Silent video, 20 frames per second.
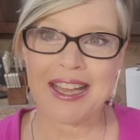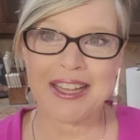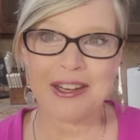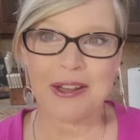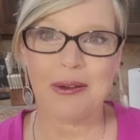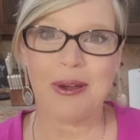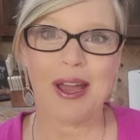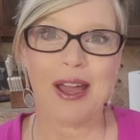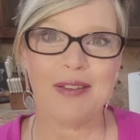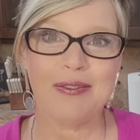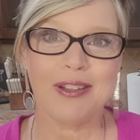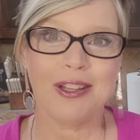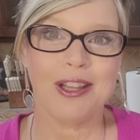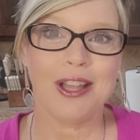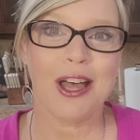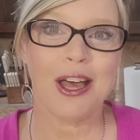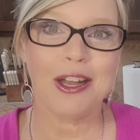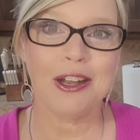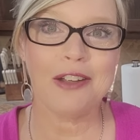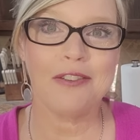I know I have a
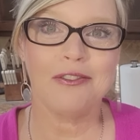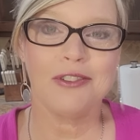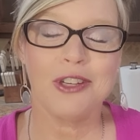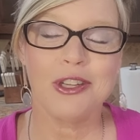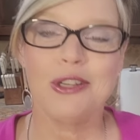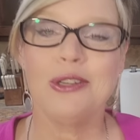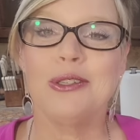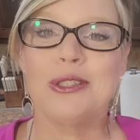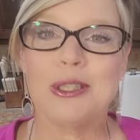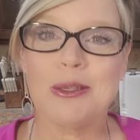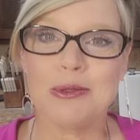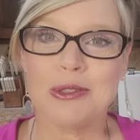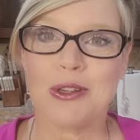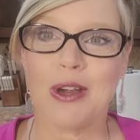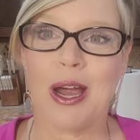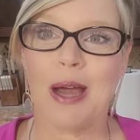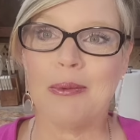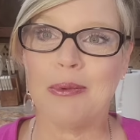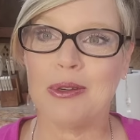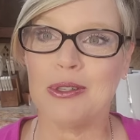lot of new
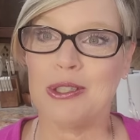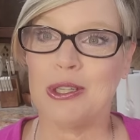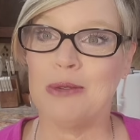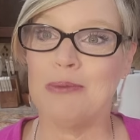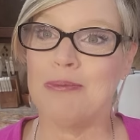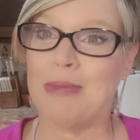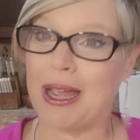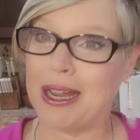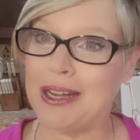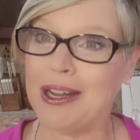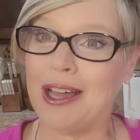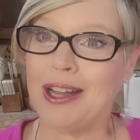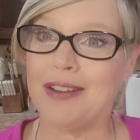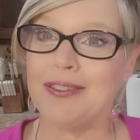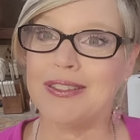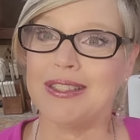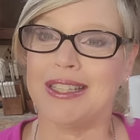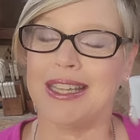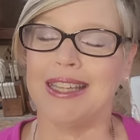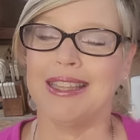subscribers who may not
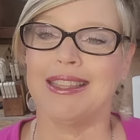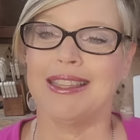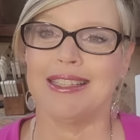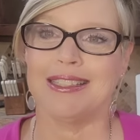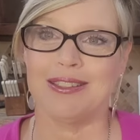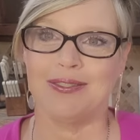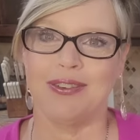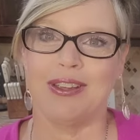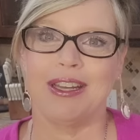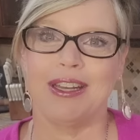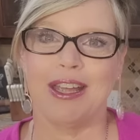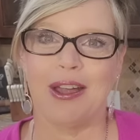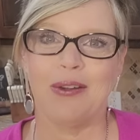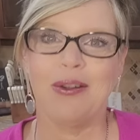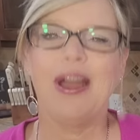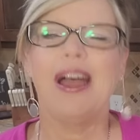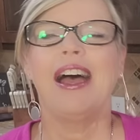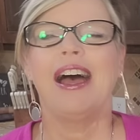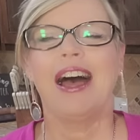have seen this video.